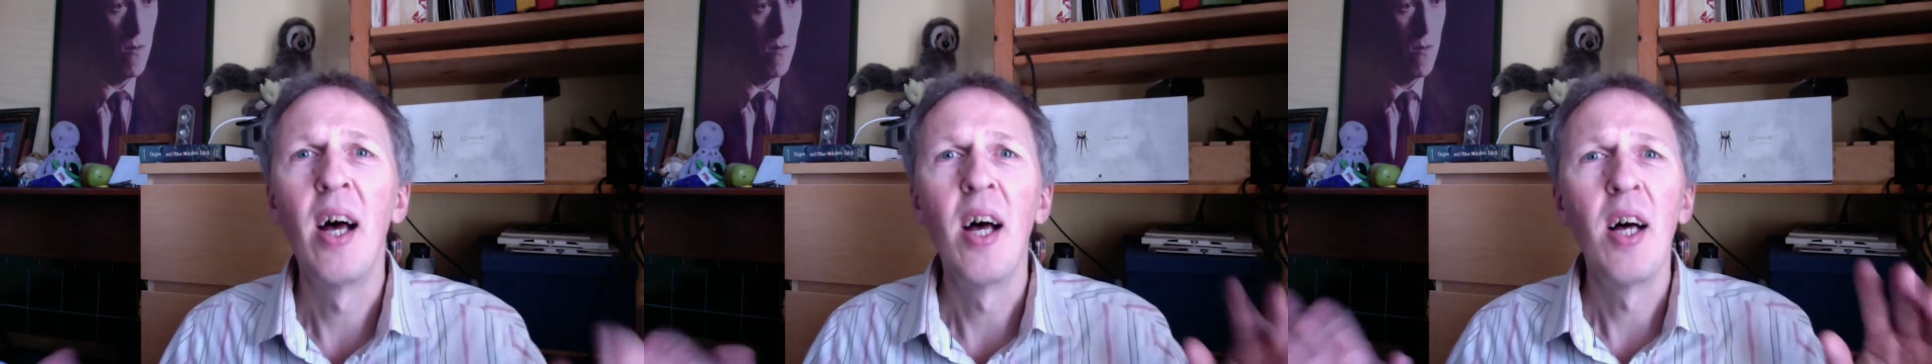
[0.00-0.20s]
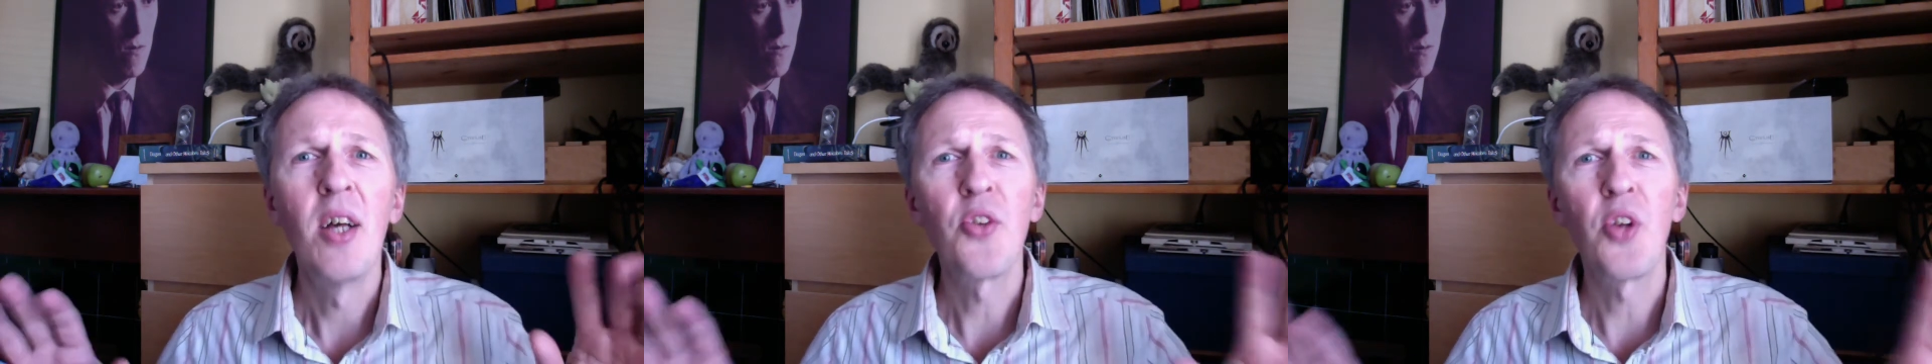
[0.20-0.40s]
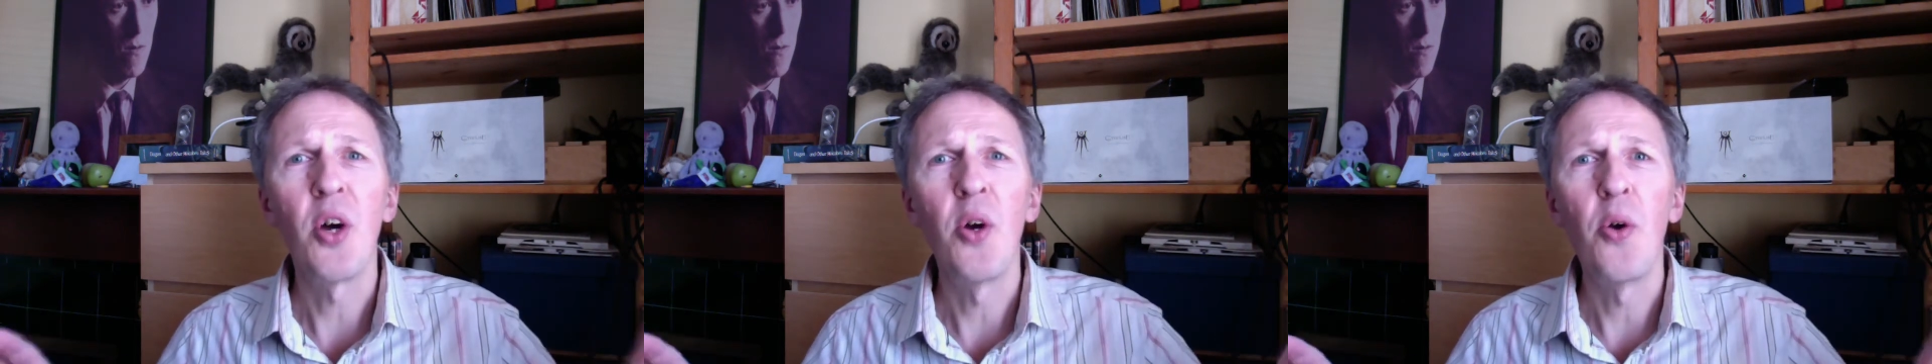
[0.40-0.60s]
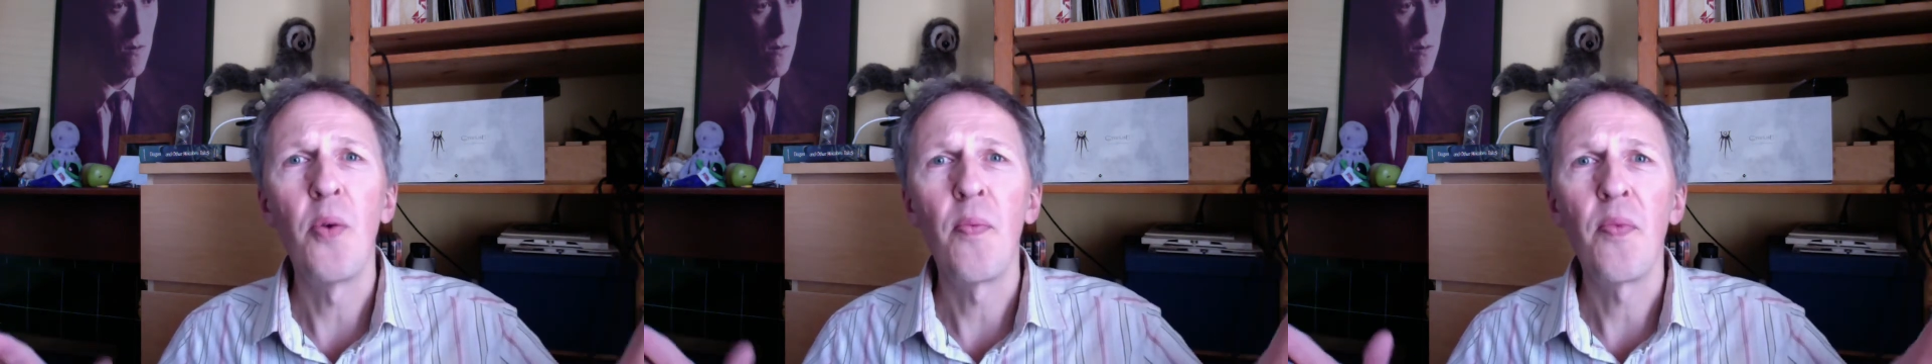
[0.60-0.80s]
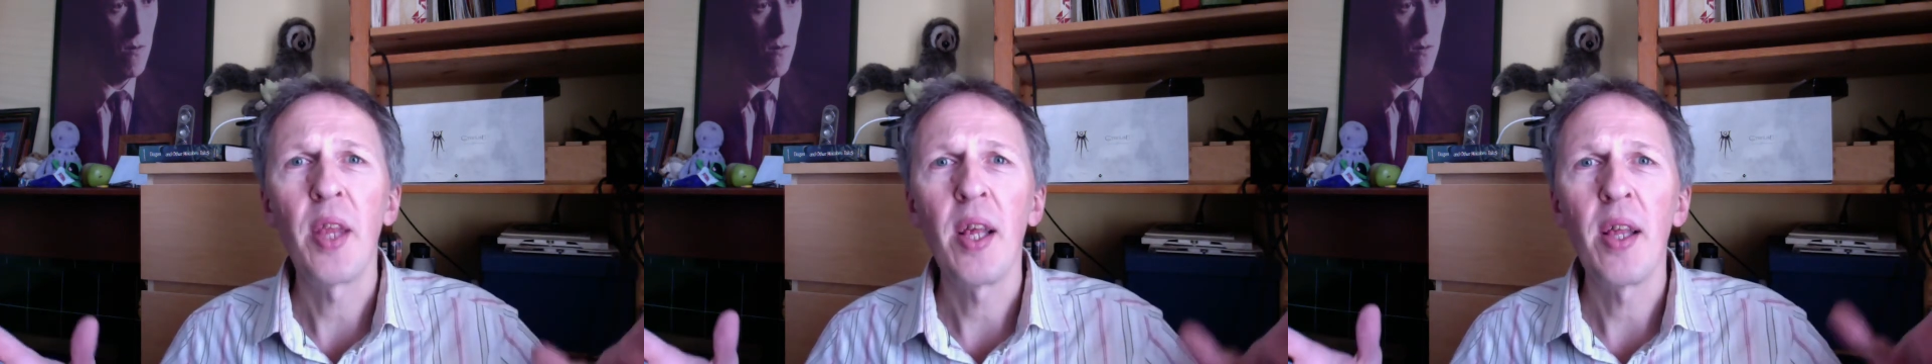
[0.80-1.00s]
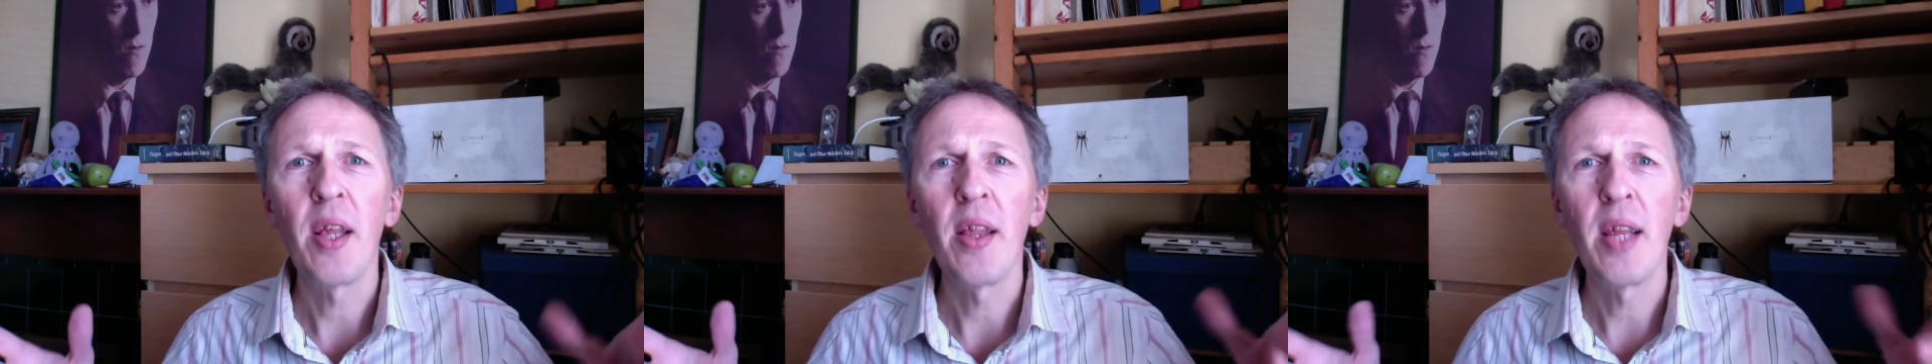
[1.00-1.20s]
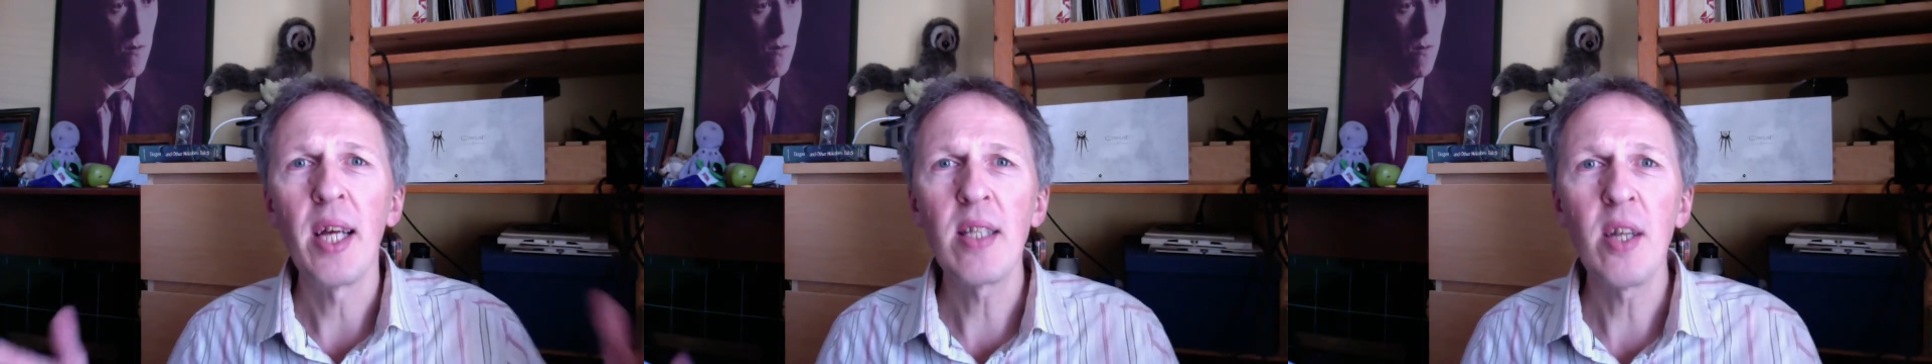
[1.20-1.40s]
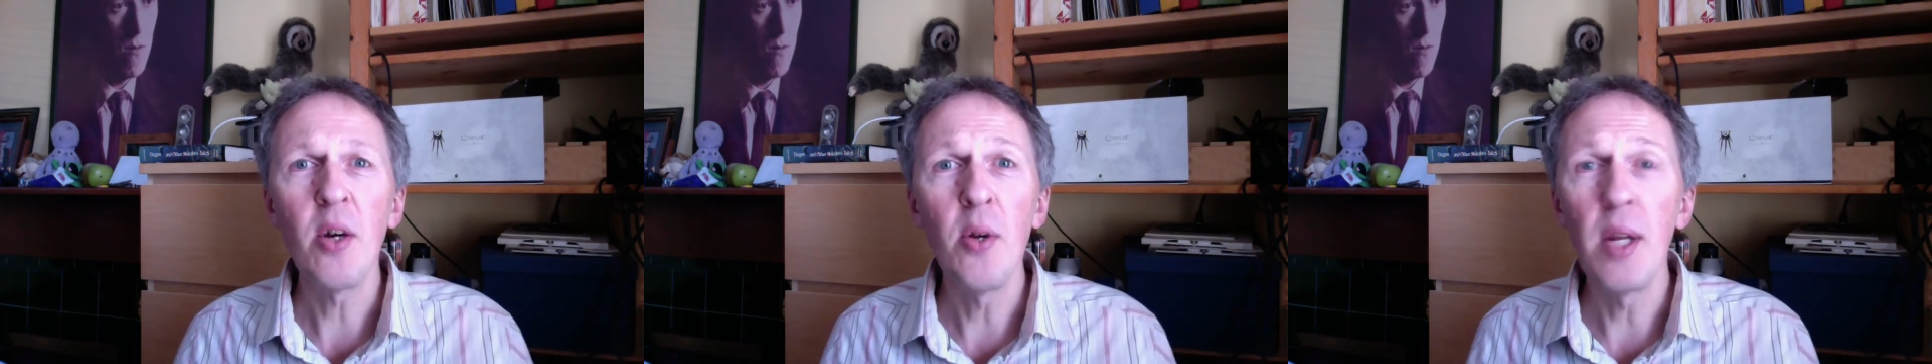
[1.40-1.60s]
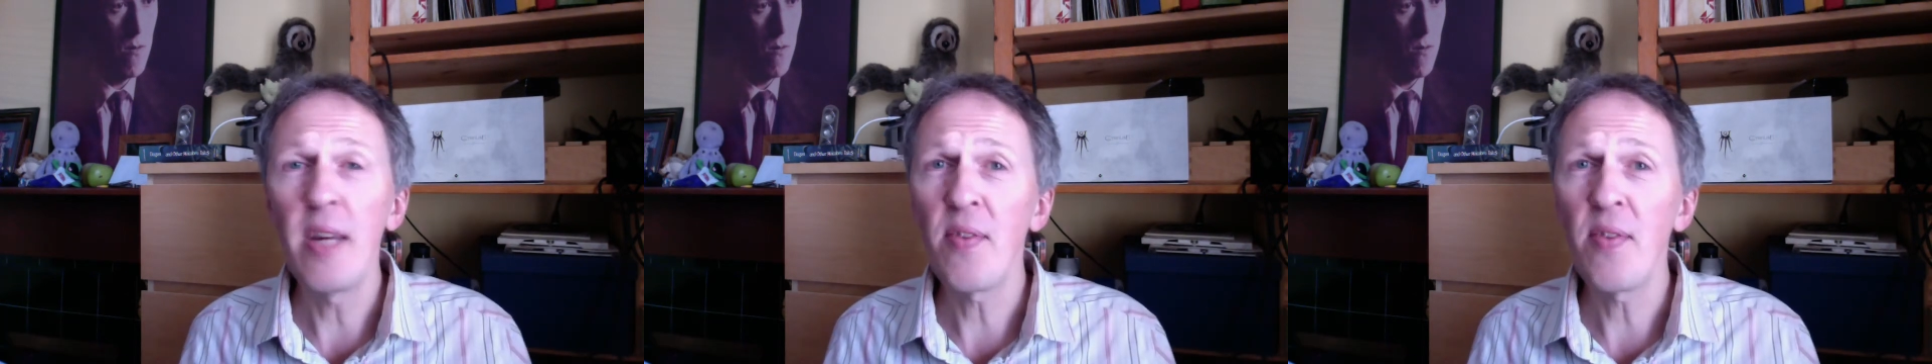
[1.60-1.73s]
So there's no lift